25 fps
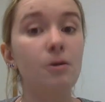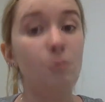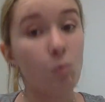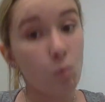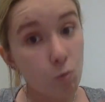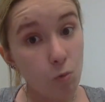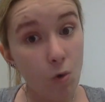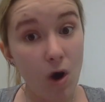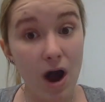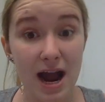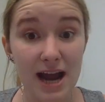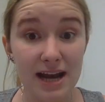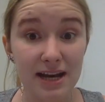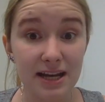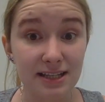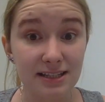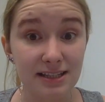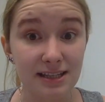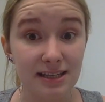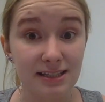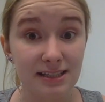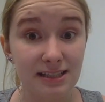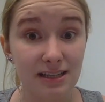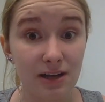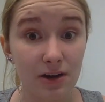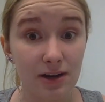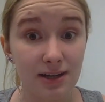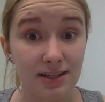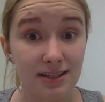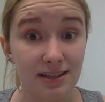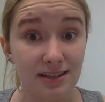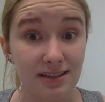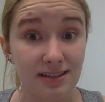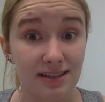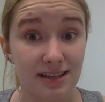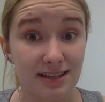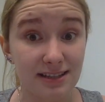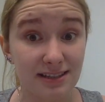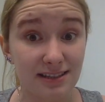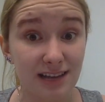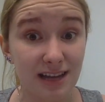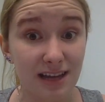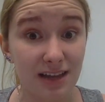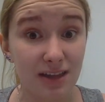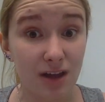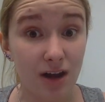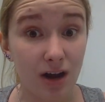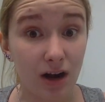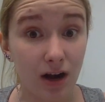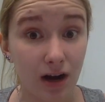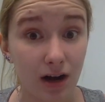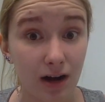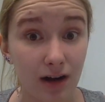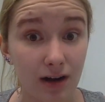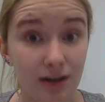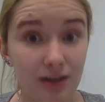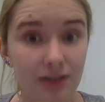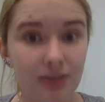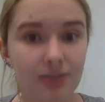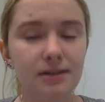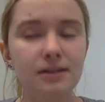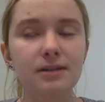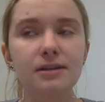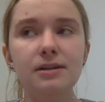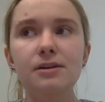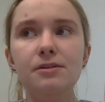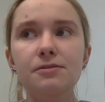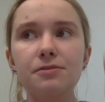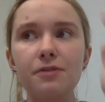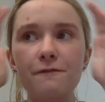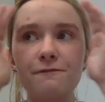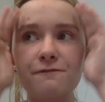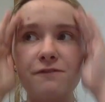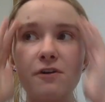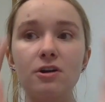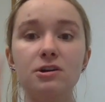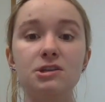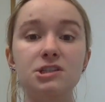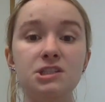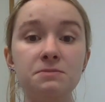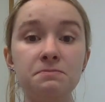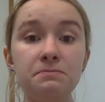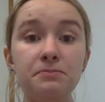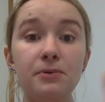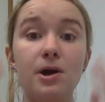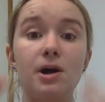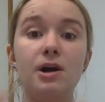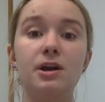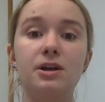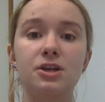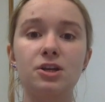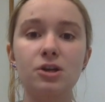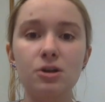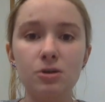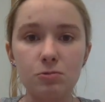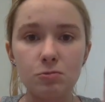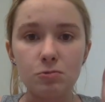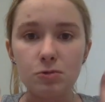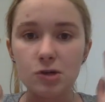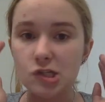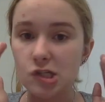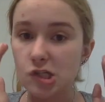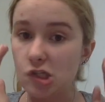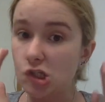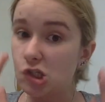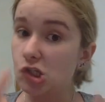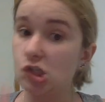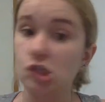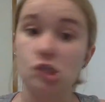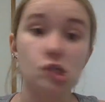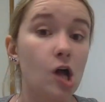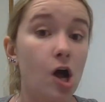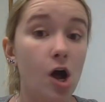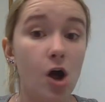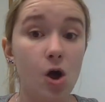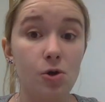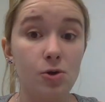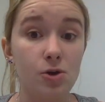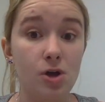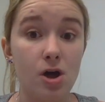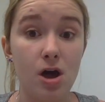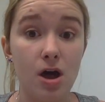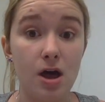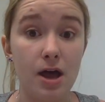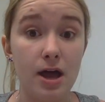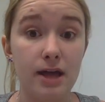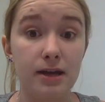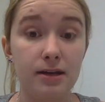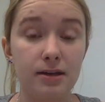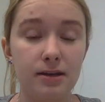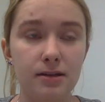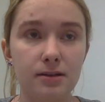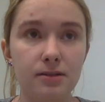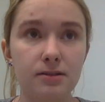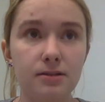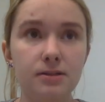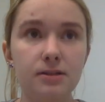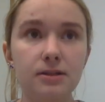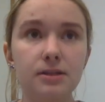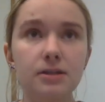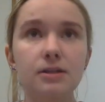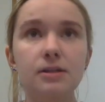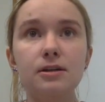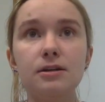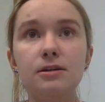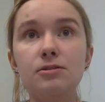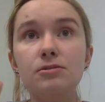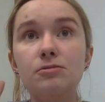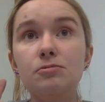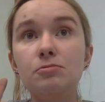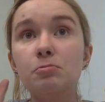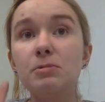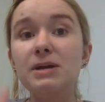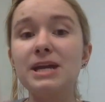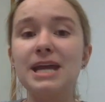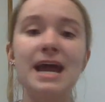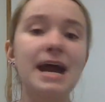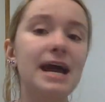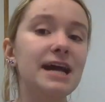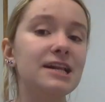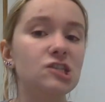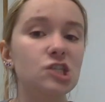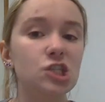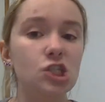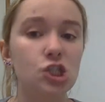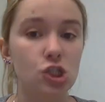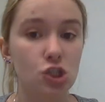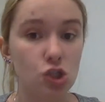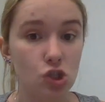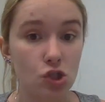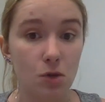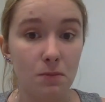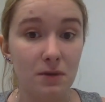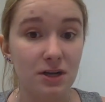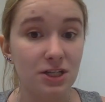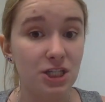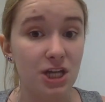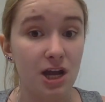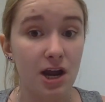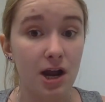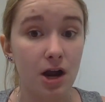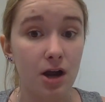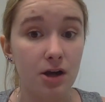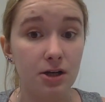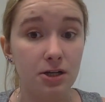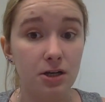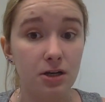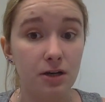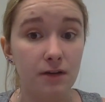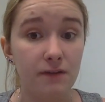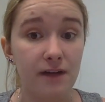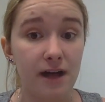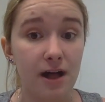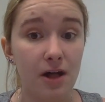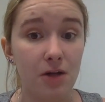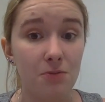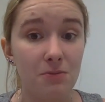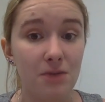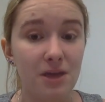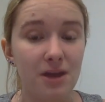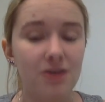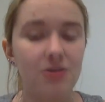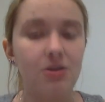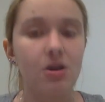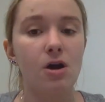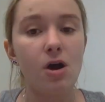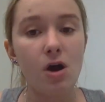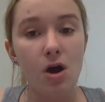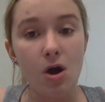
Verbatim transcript: Why does this series exist either? The first book was so good. We had so much character development.